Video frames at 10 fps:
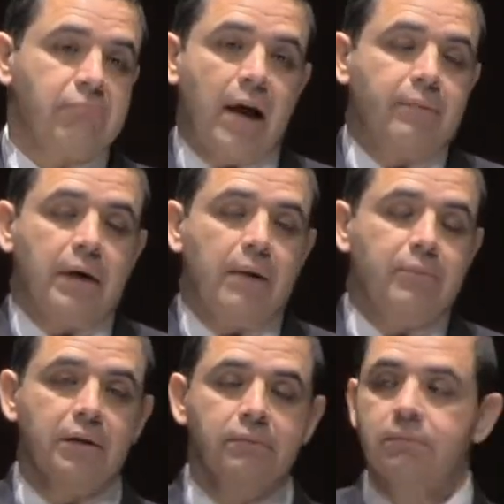
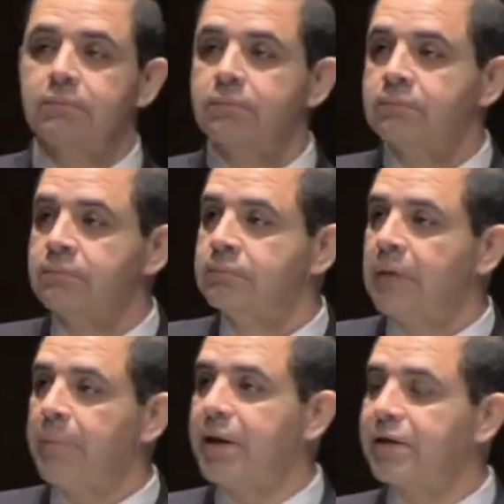
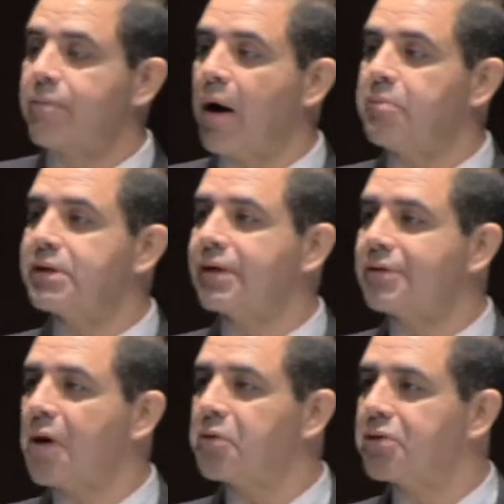I've been a small
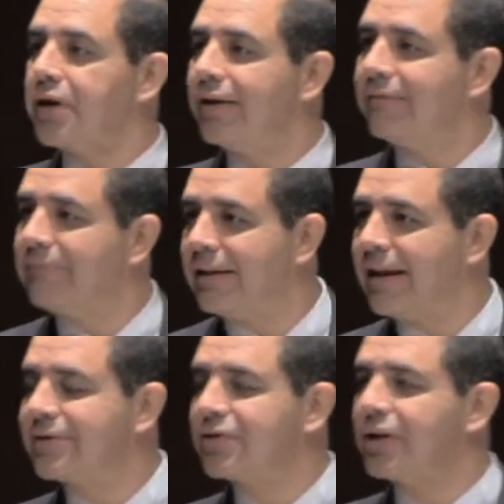business owner, and
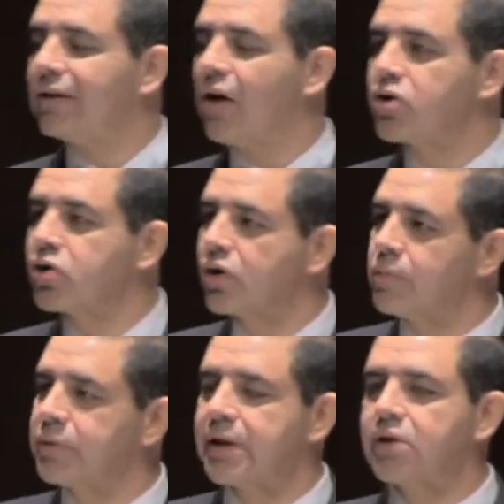that's the logical
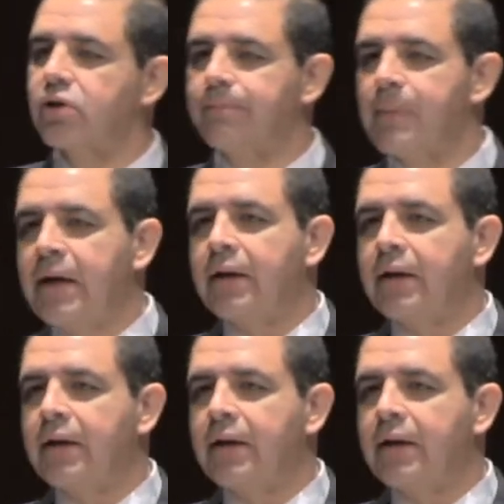position.